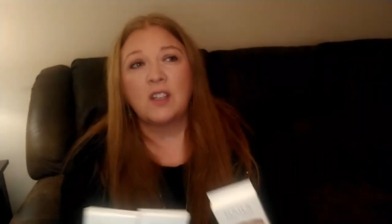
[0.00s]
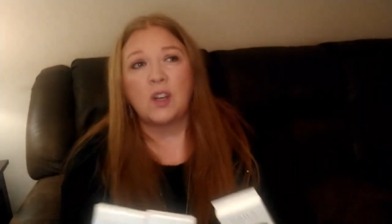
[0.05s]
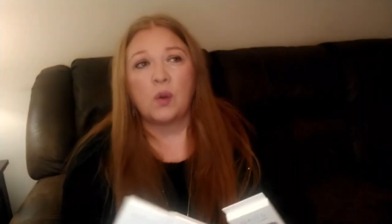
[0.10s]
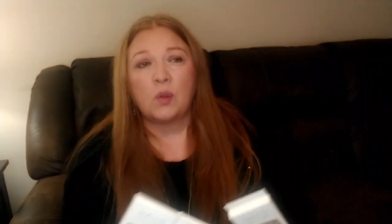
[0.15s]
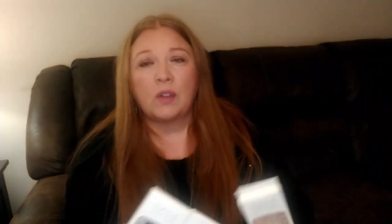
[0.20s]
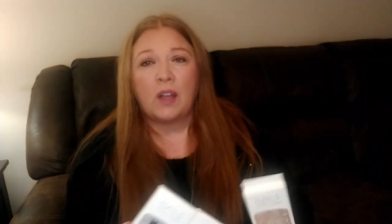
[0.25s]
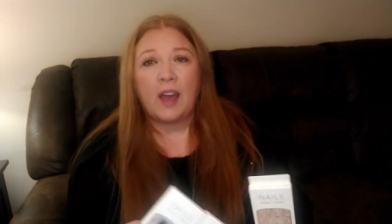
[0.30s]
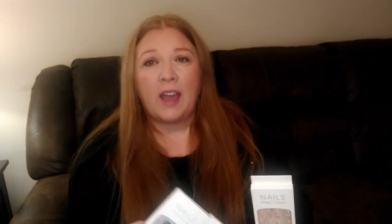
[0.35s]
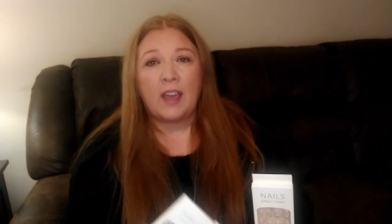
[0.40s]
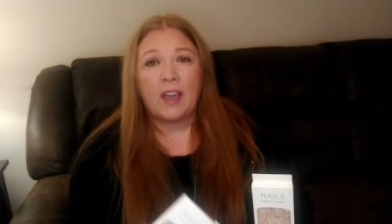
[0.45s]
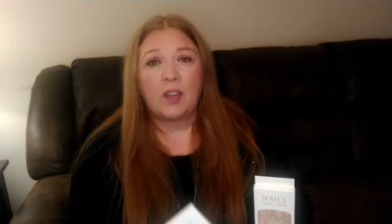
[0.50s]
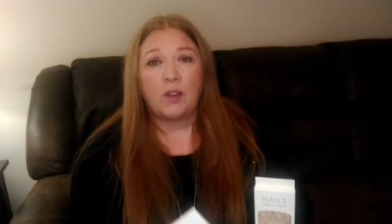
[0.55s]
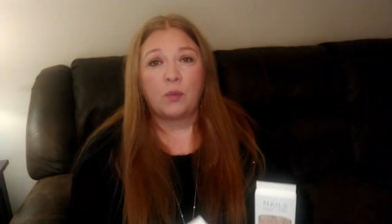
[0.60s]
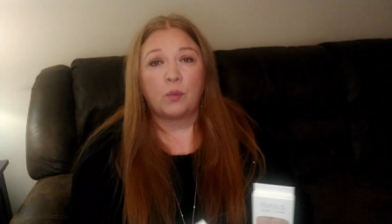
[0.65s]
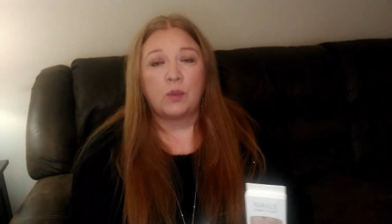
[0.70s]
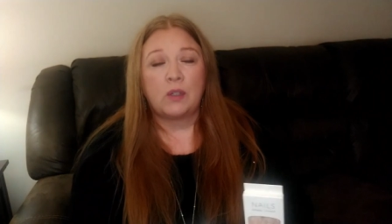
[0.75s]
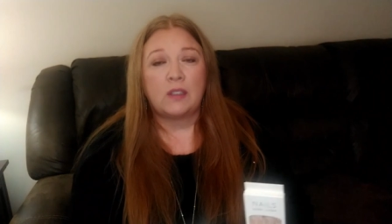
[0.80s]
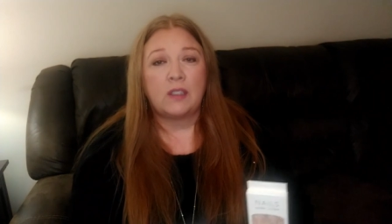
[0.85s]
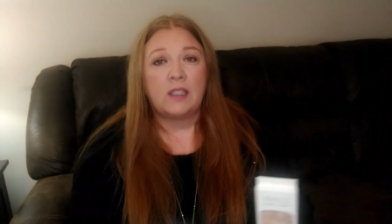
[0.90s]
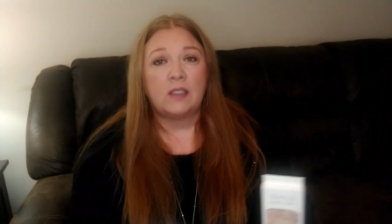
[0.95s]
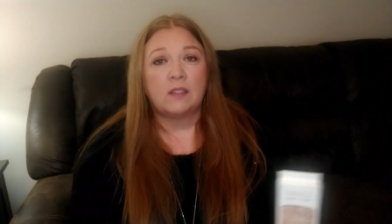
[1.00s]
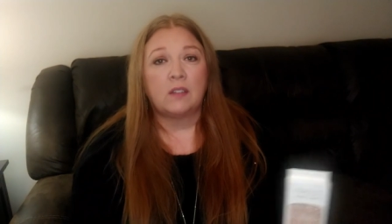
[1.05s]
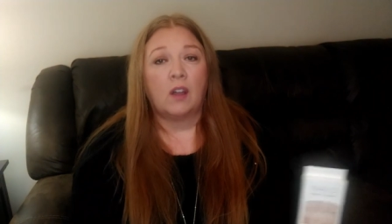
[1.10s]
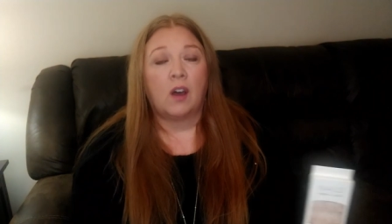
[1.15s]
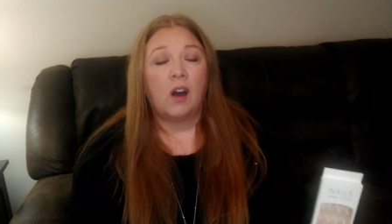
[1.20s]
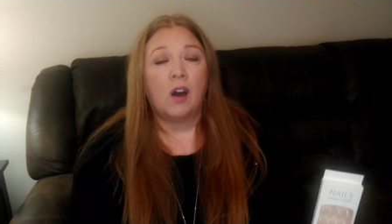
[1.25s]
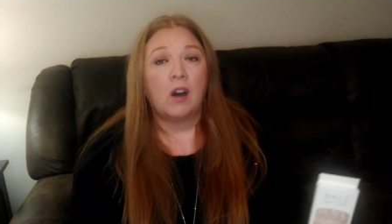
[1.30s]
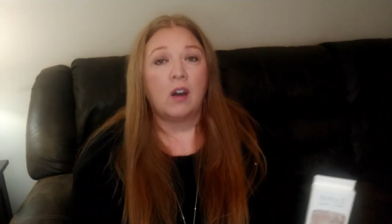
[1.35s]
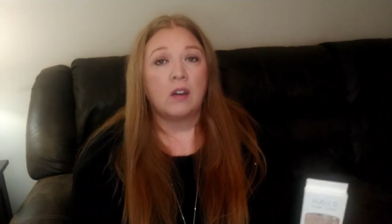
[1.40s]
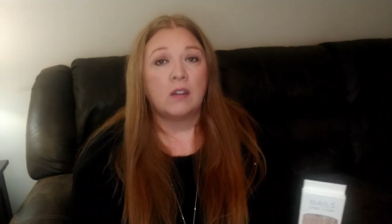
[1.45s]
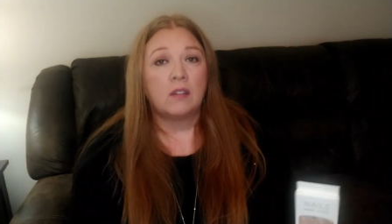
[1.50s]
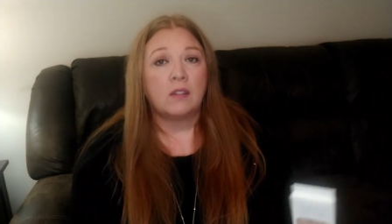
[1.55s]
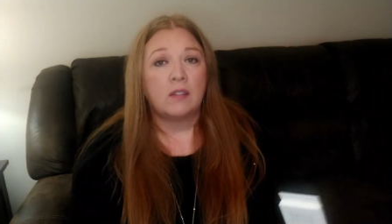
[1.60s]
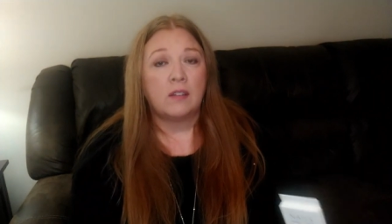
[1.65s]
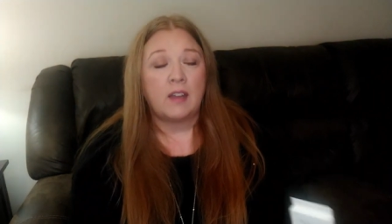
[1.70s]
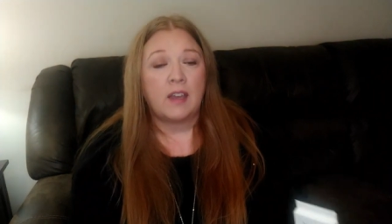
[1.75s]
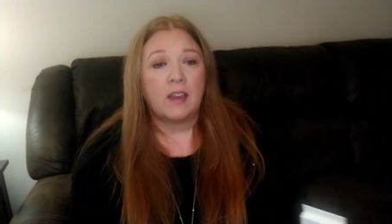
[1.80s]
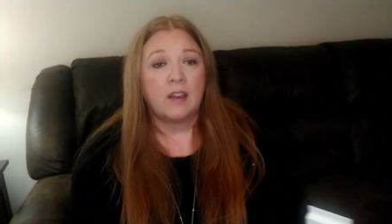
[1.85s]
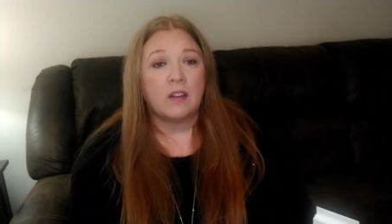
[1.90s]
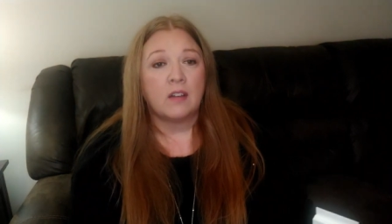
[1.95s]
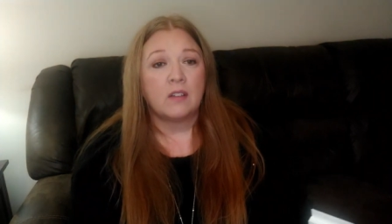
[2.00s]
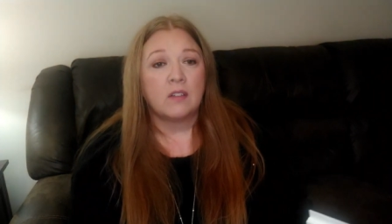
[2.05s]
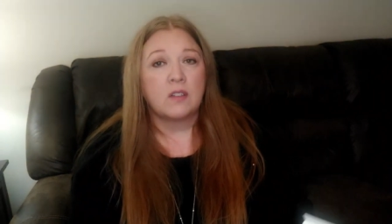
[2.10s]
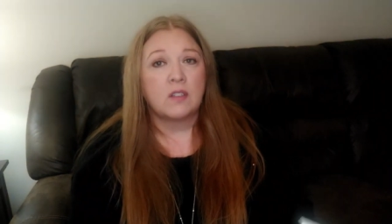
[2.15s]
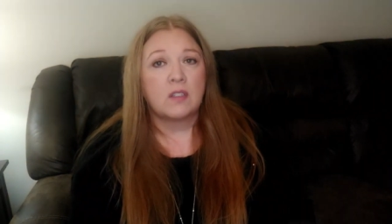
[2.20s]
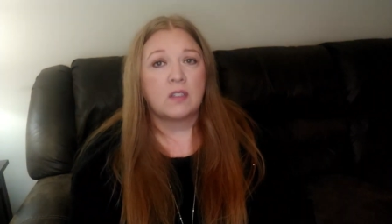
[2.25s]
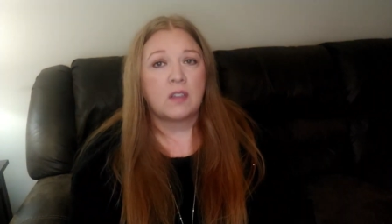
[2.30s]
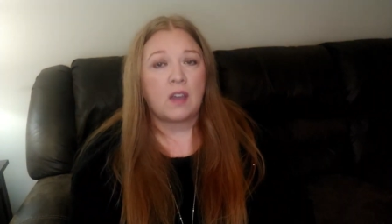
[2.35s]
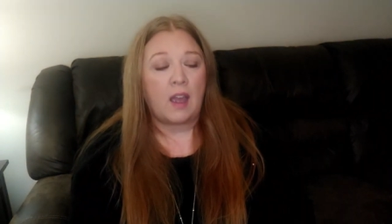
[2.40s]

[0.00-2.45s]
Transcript: don't like really long nails.